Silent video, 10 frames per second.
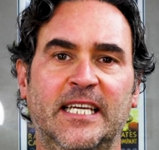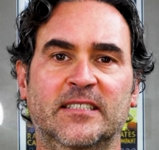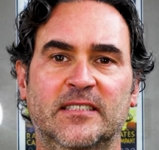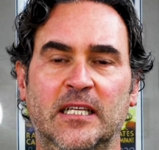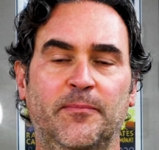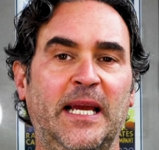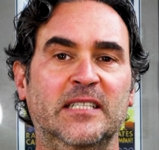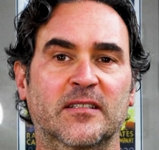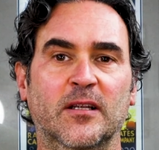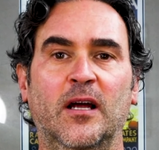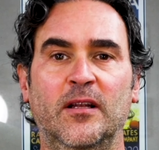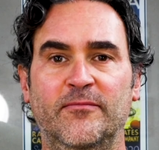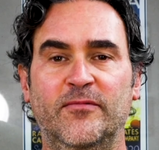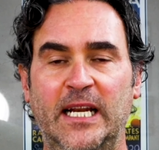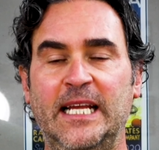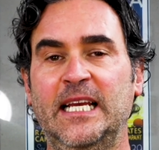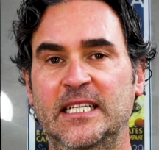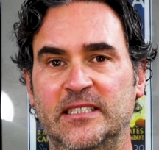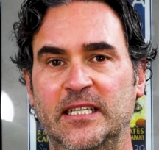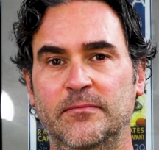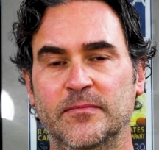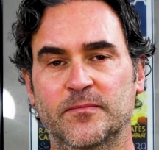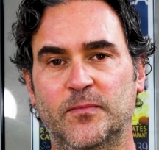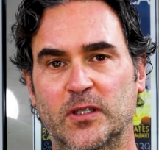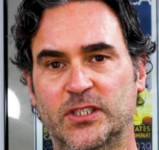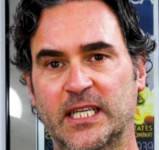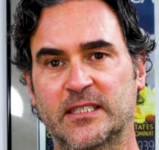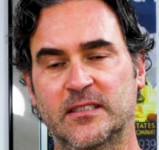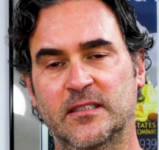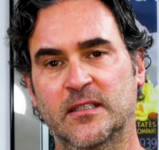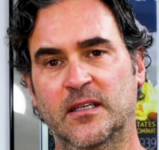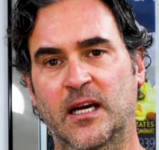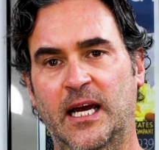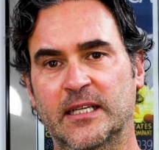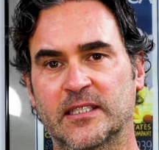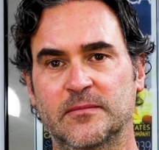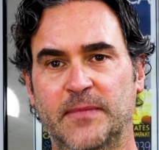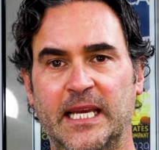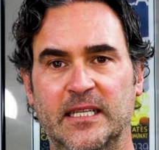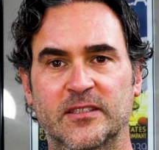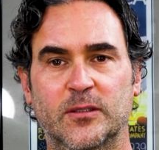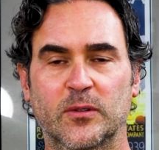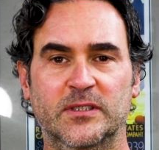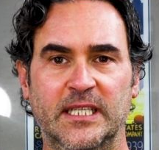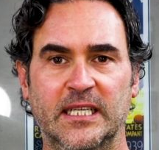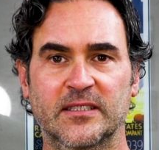kits, it makes it a really easy project and doesn't make it as daunting